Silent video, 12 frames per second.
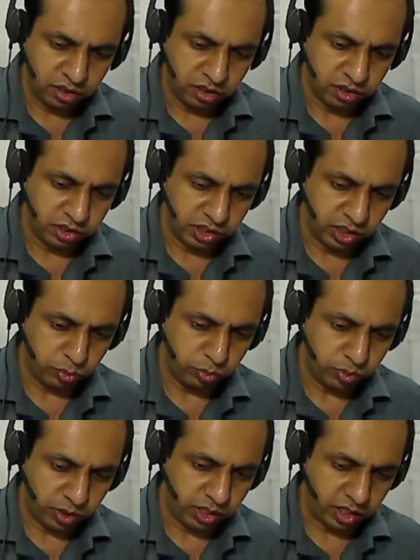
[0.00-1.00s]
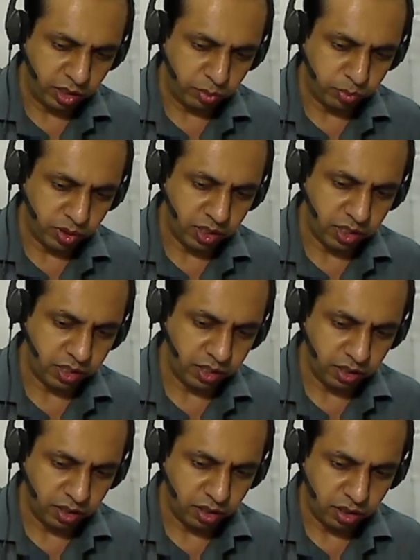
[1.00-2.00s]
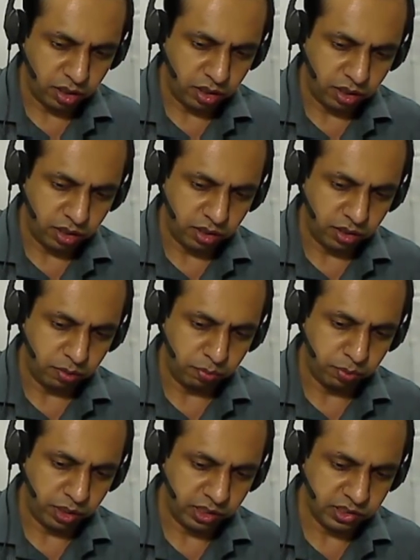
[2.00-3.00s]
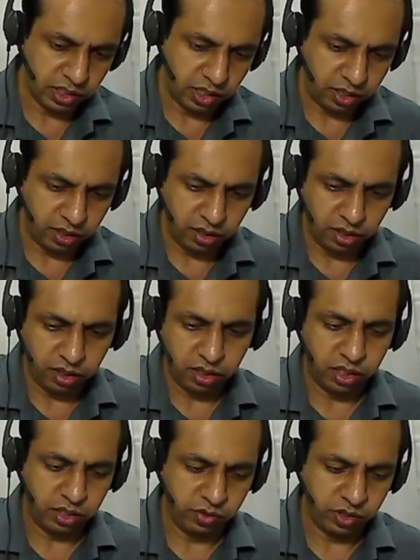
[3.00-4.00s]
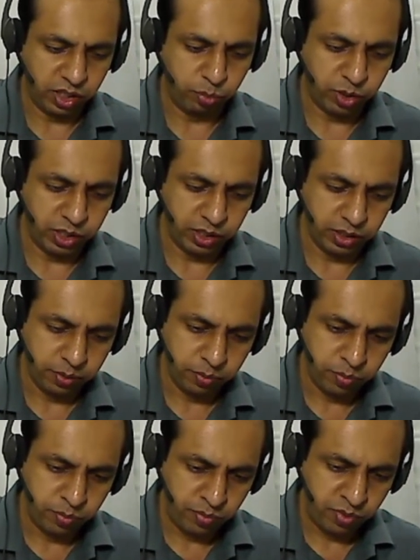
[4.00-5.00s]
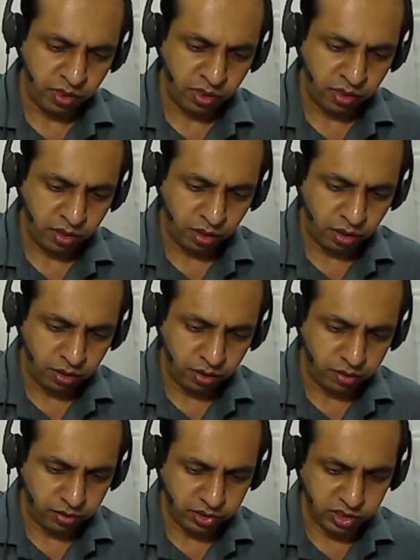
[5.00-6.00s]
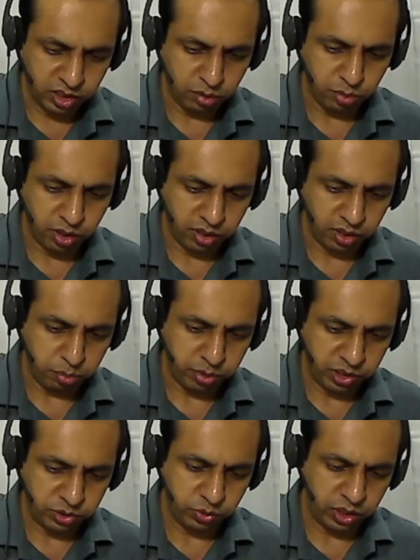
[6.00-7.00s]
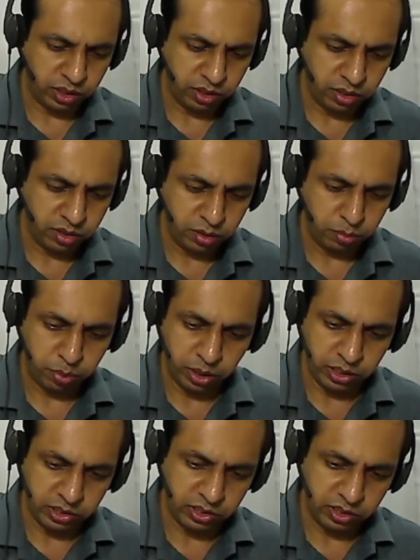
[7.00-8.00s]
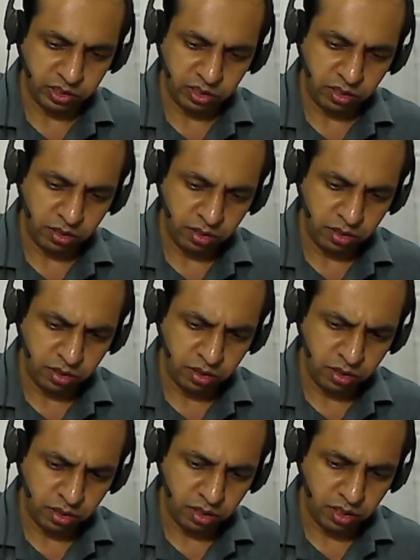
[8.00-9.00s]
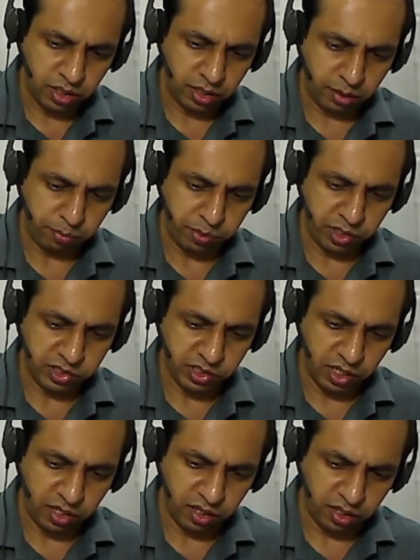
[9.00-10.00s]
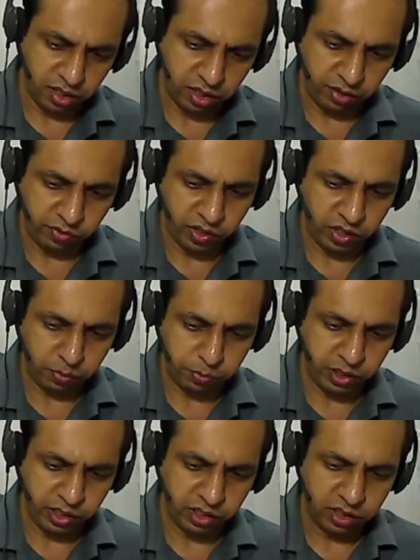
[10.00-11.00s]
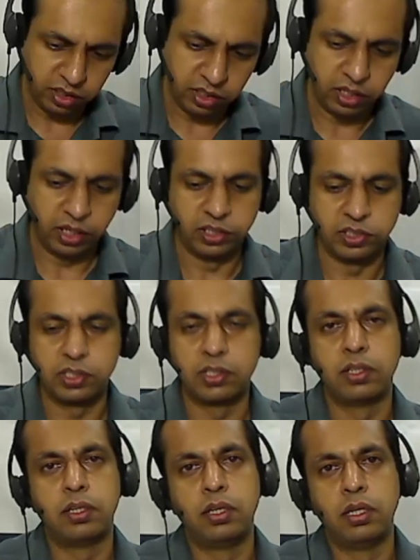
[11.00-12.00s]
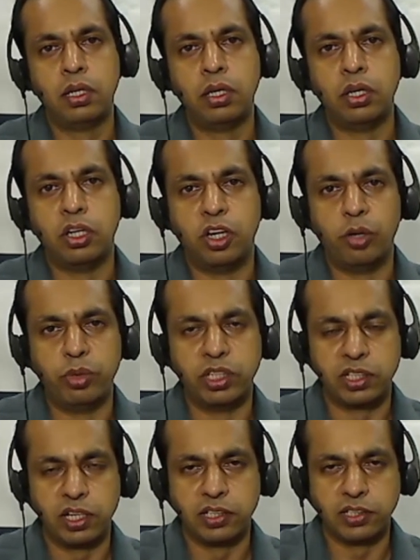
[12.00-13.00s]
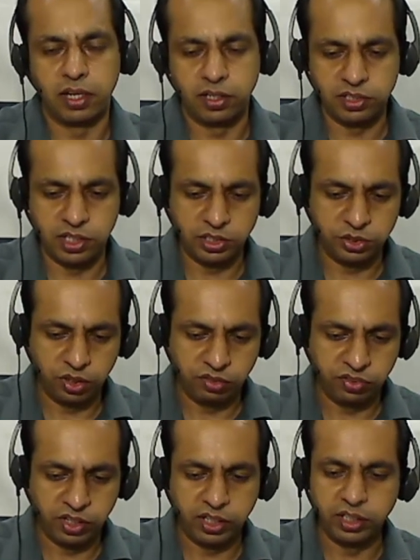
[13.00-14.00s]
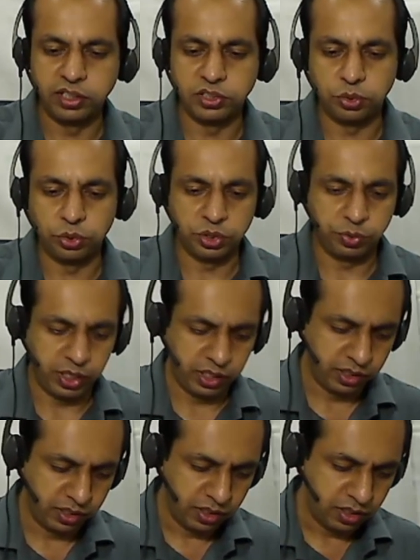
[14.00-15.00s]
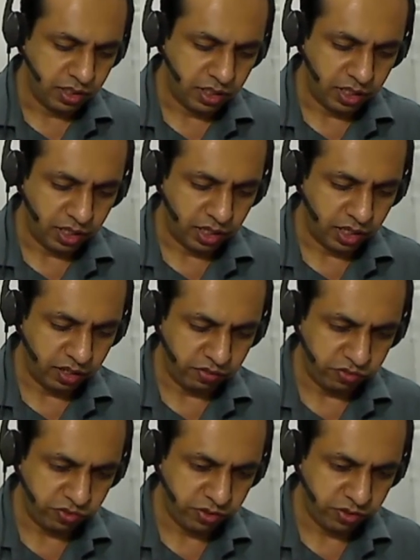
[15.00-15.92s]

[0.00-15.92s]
GM RM RL minus RL divided by GM RL plus 1 plus RM plus RL divided by RS. Obviously, as RS tends to infinity, this goes away, and I'll have